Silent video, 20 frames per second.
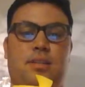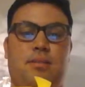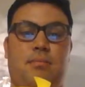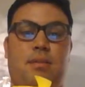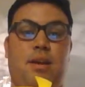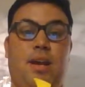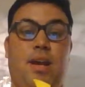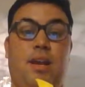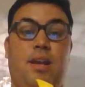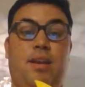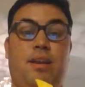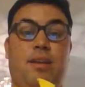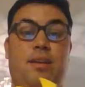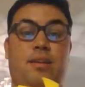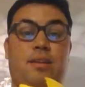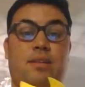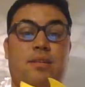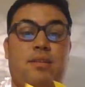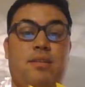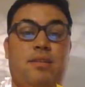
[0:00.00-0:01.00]
Panty,
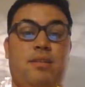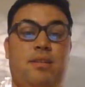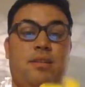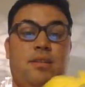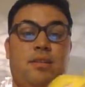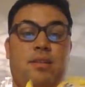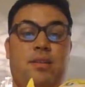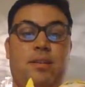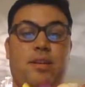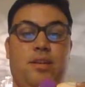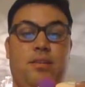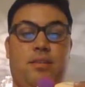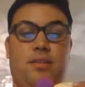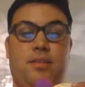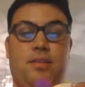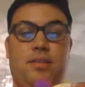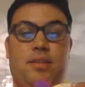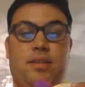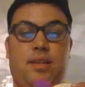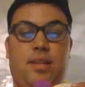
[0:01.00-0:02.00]
I'll
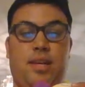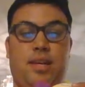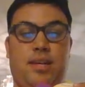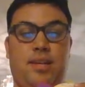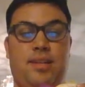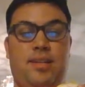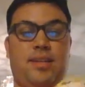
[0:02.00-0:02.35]
see, yeah.